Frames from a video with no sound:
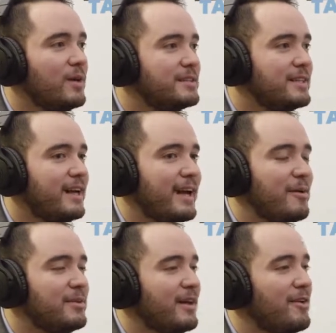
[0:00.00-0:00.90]
What's going to
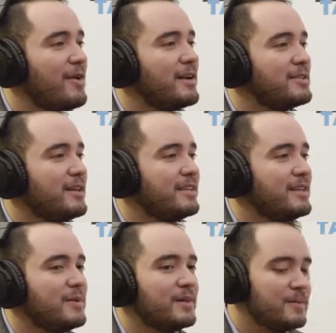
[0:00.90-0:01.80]
happen? I don't know how to talk to
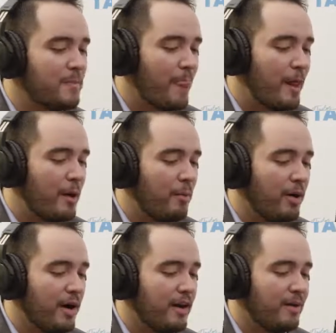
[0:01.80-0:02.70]
anyone.
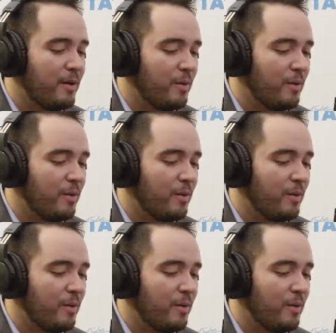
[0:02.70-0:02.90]
But